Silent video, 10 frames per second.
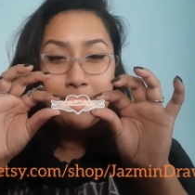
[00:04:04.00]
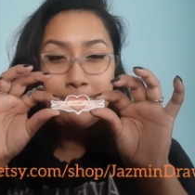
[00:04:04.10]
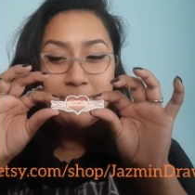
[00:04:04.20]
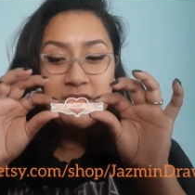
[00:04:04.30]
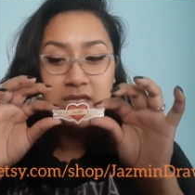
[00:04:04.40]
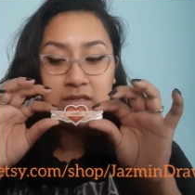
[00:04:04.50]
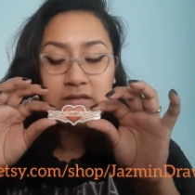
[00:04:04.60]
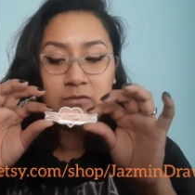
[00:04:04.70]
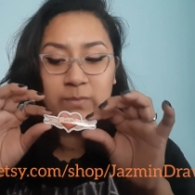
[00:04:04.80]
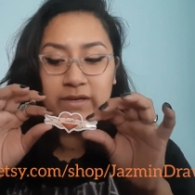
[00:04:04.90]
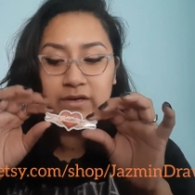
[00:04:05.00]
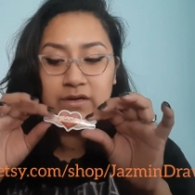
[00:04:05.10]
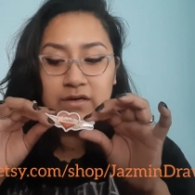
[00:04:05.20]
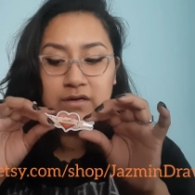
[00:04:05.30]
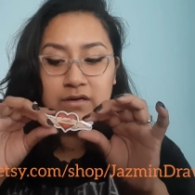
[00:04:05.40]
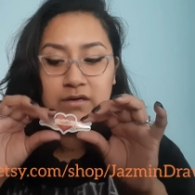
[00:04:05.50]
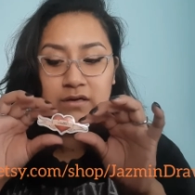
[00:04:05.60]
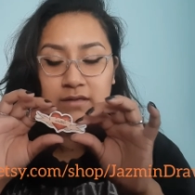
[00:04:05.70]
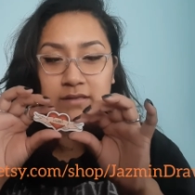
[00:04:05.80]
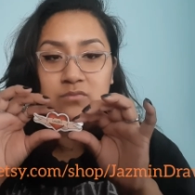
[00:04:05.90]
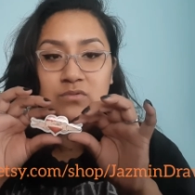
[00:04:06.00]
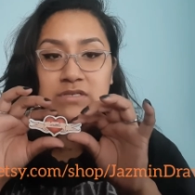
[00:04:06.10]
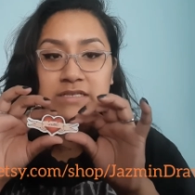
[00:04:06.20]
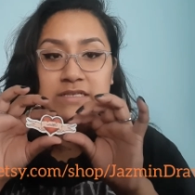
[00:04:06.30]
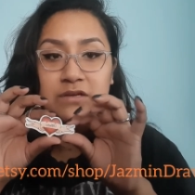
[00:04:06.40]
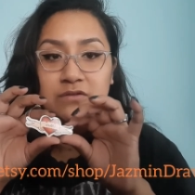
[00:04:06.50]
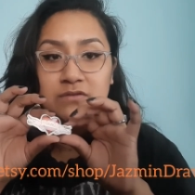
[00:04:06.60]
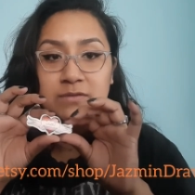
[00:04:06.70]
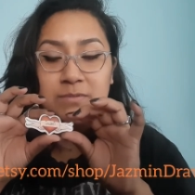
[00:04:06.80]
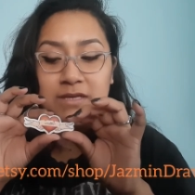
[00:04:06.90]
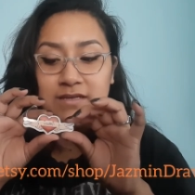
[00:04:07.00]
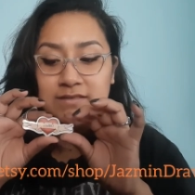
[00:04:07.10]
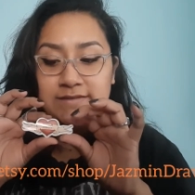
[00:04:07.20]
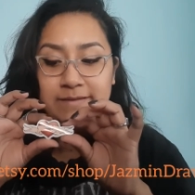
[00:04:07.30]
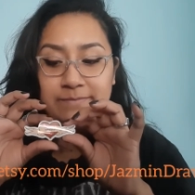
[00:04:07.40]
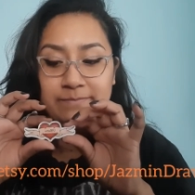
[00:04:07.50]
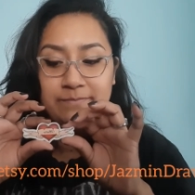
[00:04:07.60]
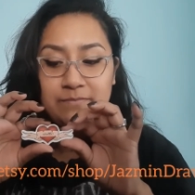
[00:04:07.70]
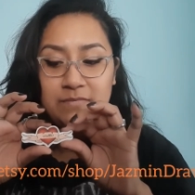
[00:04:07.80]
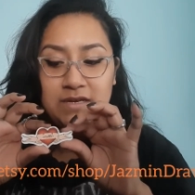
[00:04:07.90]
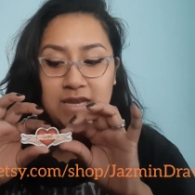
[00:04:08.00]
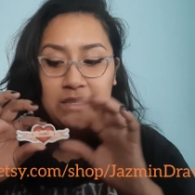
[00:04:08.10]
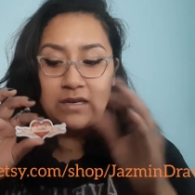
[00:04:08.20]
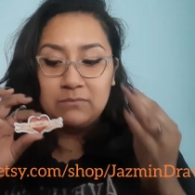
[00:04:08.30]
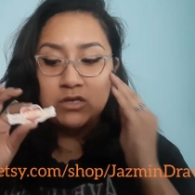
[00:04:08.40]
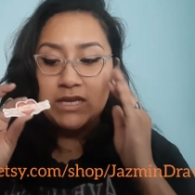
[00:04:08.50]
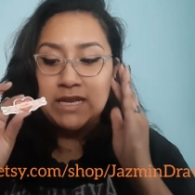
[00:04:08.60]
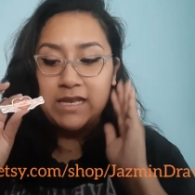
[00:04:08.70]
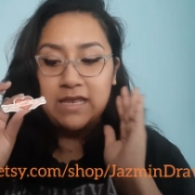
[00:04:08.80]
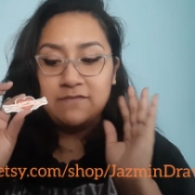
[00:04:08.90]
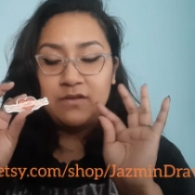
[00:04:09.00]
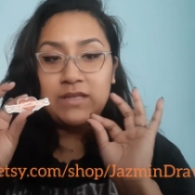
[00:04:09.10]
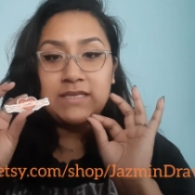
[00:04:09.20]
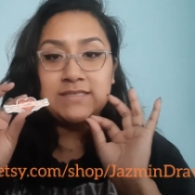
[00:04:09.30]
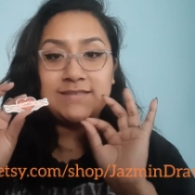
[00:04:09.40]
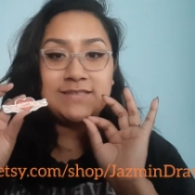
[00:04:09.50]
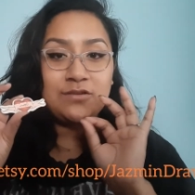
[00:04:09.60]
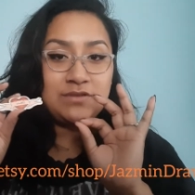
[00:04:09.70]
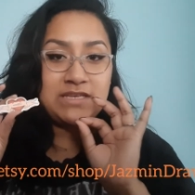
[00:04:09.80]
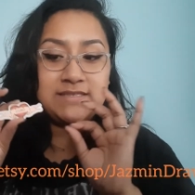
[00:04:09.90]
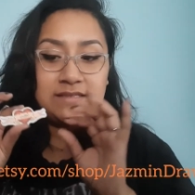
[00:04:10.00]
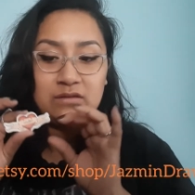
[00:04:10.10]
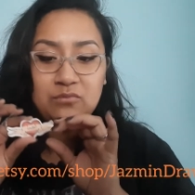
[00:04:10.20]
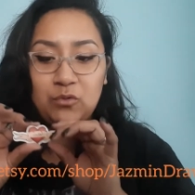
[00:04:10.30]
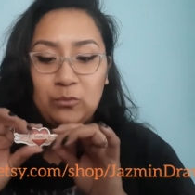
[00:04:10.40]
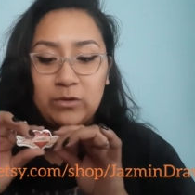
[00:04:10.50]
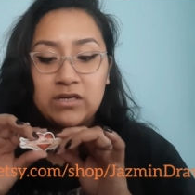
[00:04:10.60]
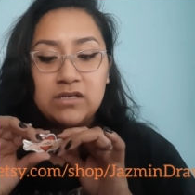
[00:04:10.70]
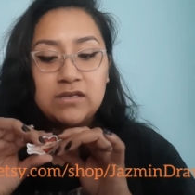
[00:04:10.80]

make it a little bigger, a little more detailed because um, now that I'm looking at it, I feel like it still needs a little more work.